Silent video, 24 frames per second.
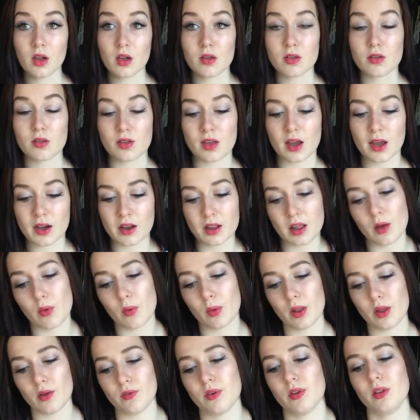society that we
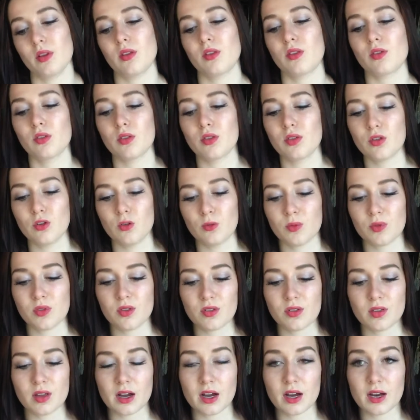live in, this consumer
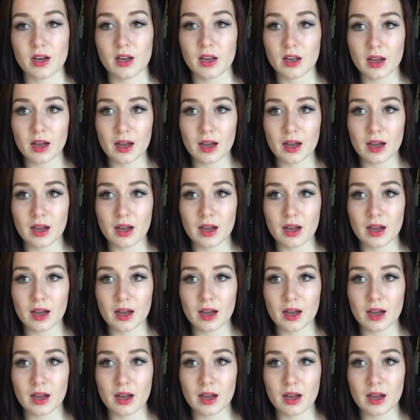society.